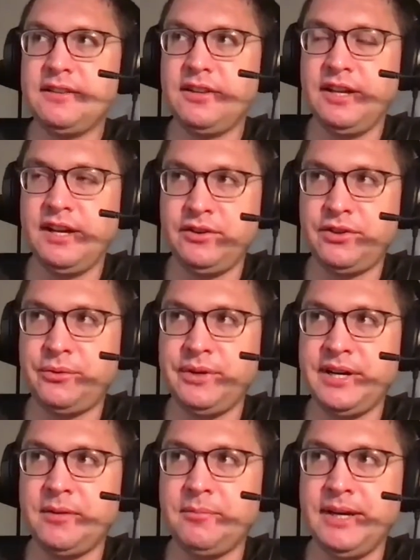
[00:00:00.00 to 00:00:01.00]
the, the other
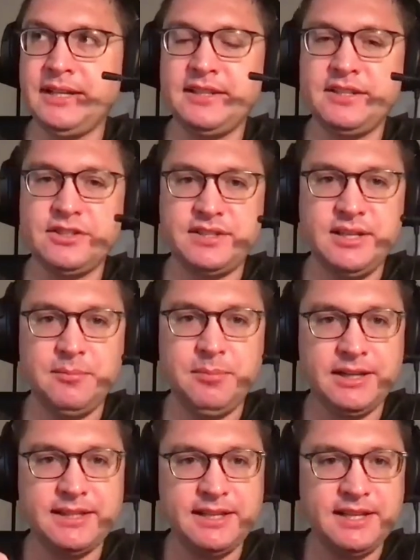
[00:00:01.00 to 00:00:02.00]
three are mainly just
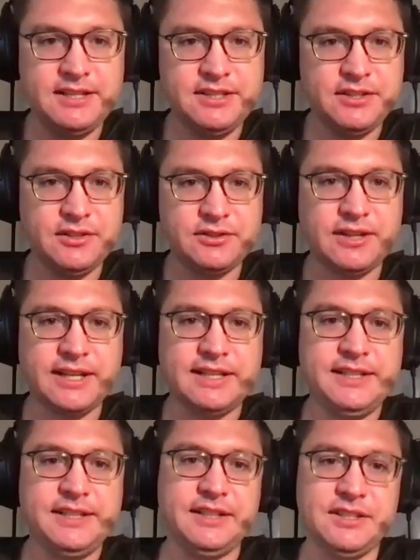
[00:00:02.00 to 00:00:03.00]
debunking each of those
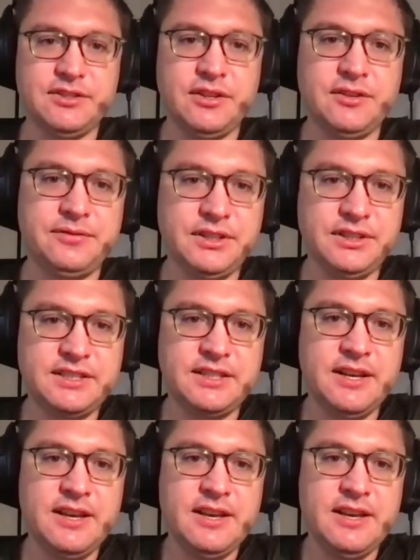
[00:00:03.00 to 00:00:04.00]
criteria. So the first,